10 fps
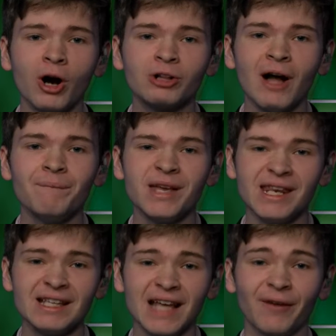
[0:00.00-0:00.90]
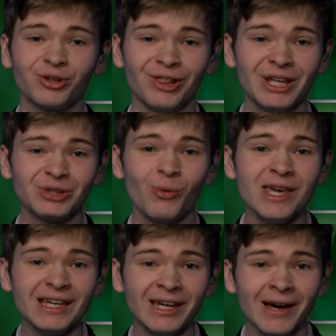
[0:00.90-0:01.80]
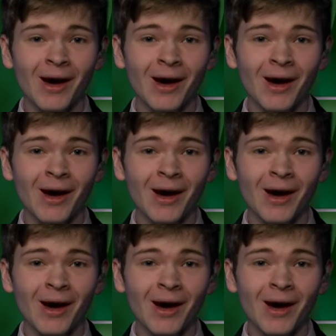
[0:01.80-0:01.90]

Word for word: Art Club meetings after this week?